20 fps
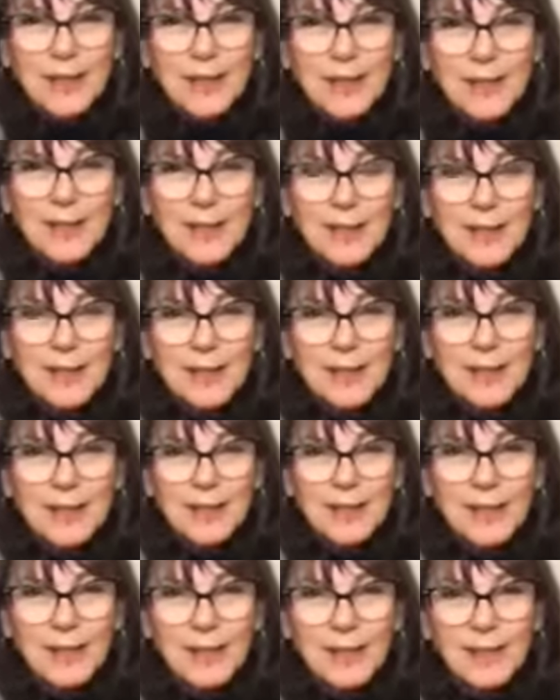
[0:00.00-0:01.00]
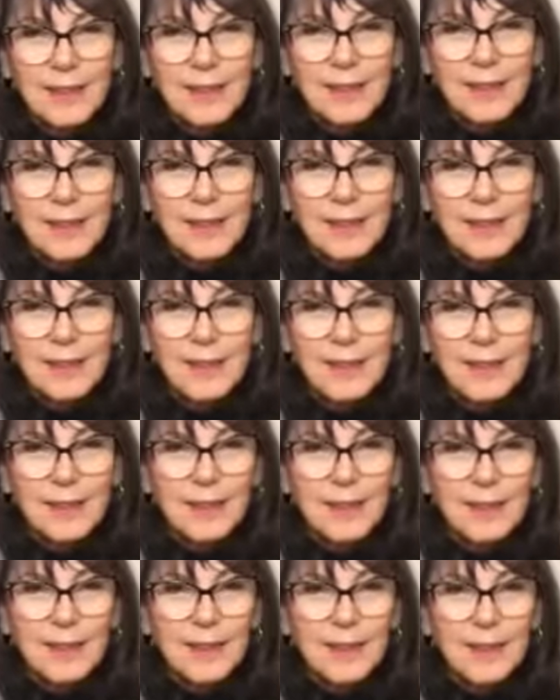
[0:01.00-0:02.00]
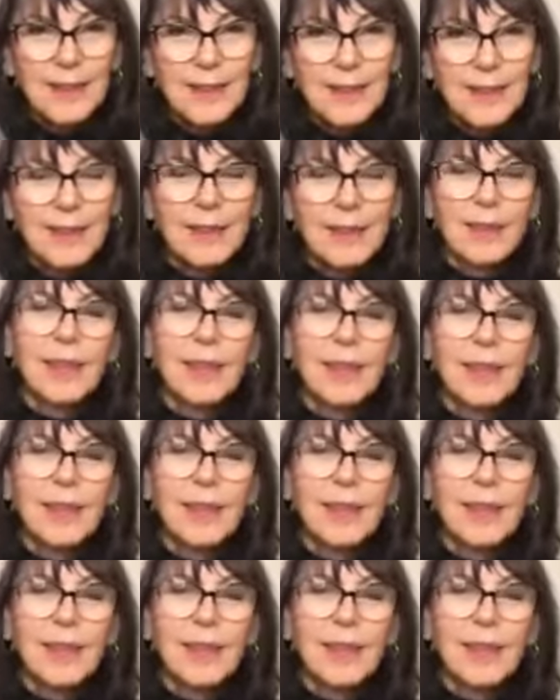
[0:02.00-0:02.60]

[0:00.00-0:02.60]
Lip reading: Nothing is said.